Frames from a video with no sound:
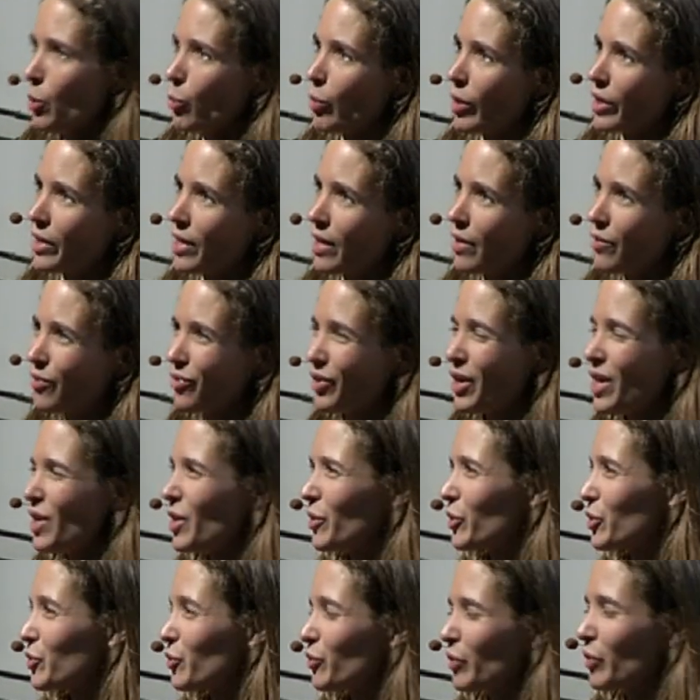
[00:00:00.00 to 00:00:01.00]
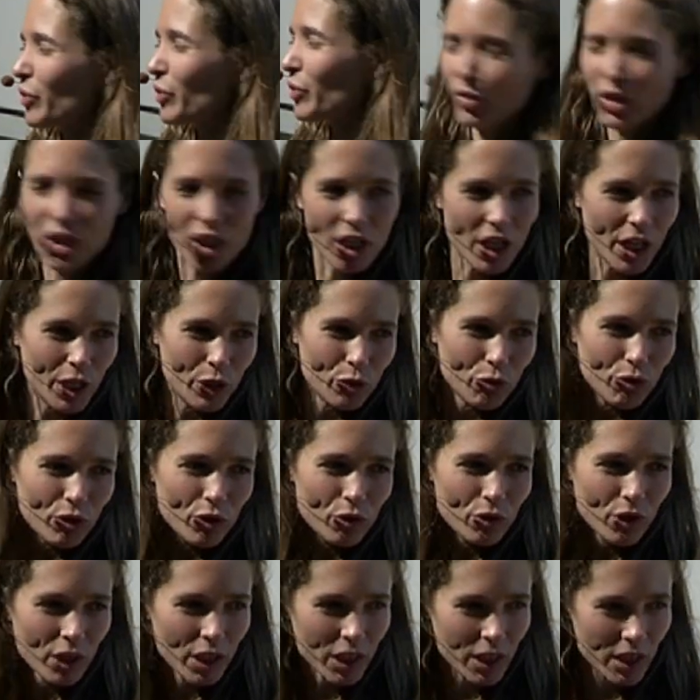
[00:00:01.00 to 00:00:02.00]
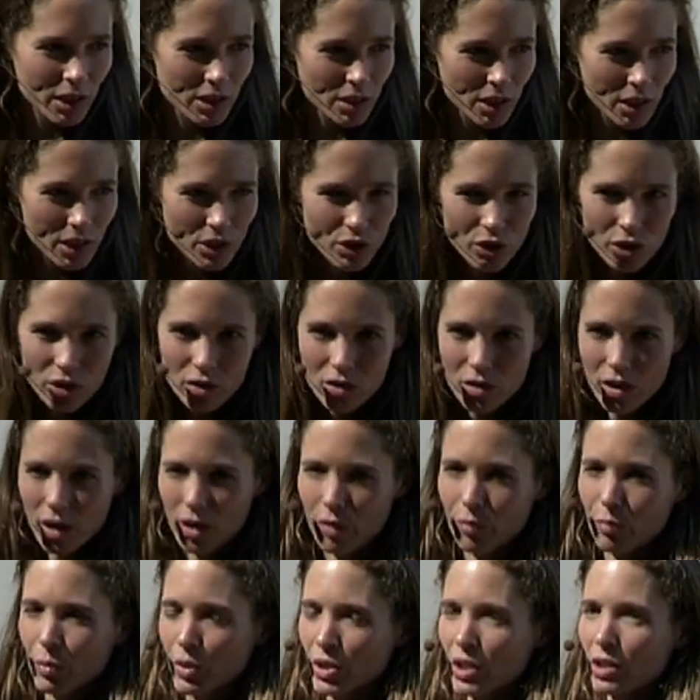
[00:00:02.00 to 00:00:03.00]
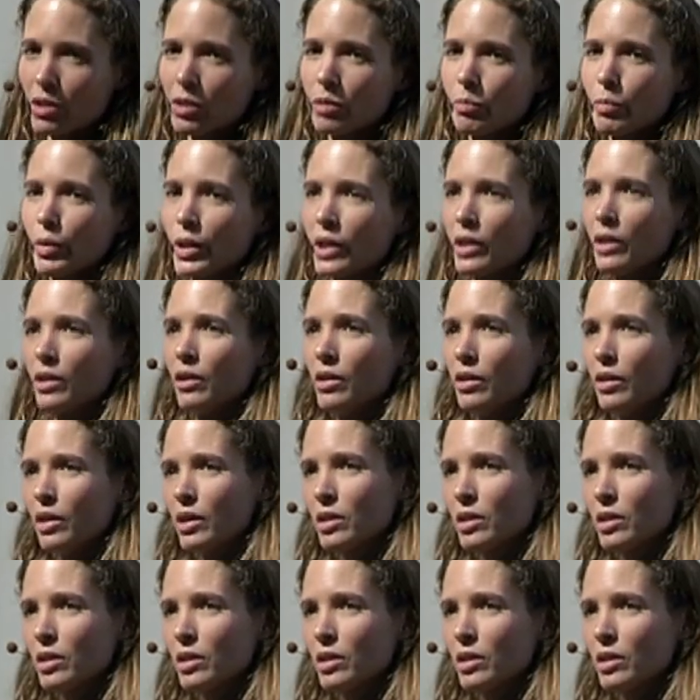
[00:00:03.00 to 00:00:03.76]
where it's 1,500 organizations that have participated in